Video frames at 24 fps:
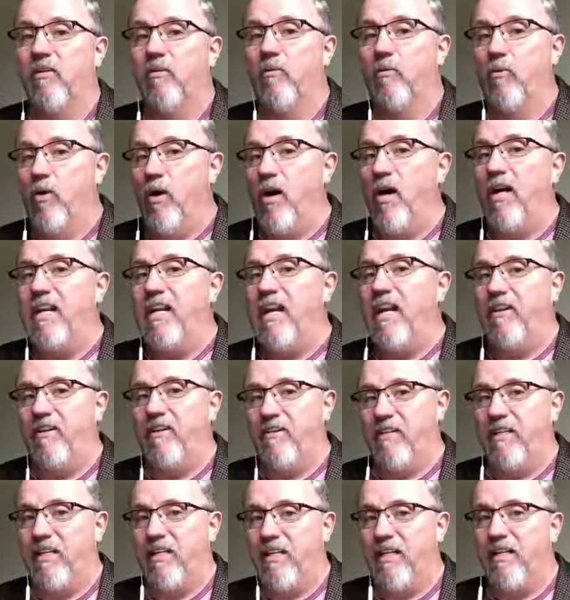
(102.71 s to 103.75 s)
1
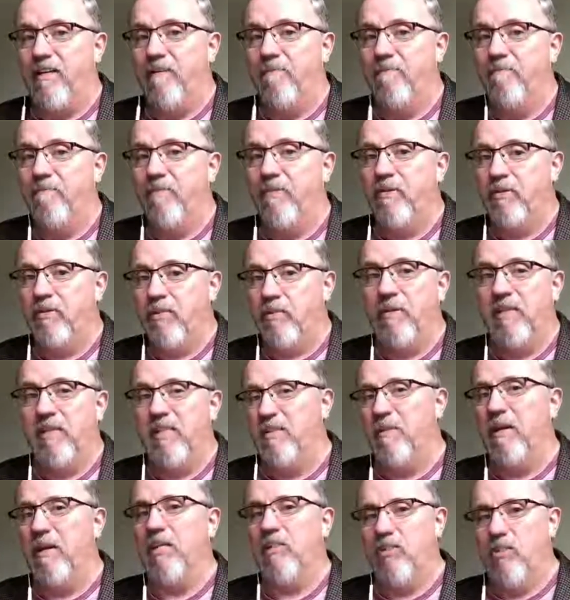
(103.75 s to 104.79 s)
LD, which
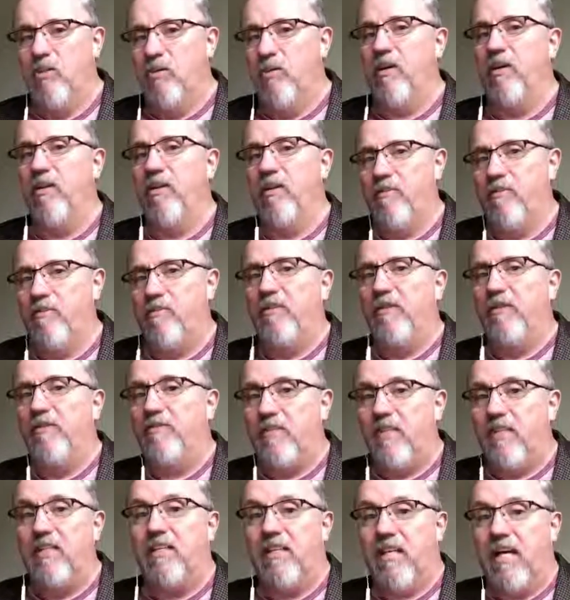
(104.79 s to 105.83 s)
means about
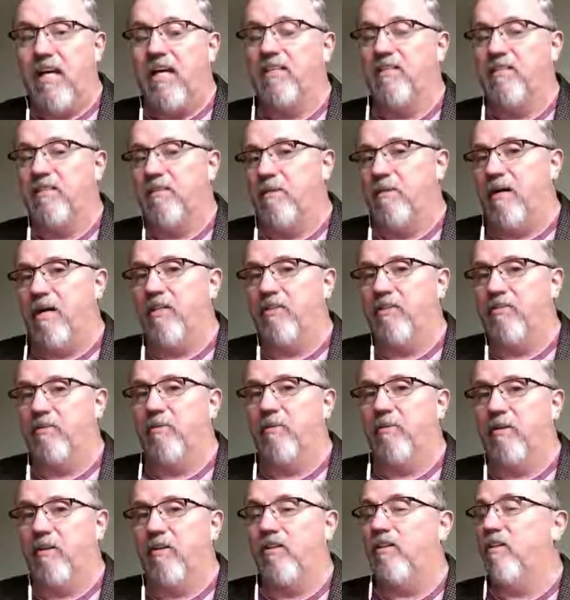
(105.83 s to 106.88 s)
250,000 miles
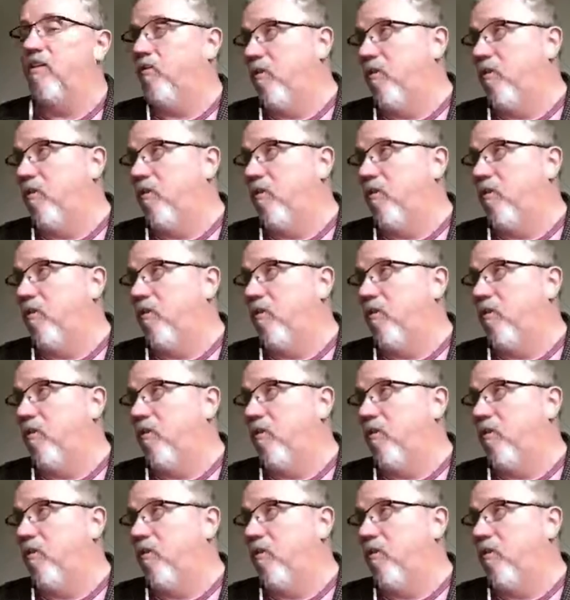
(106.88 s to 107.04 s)
from the Earth.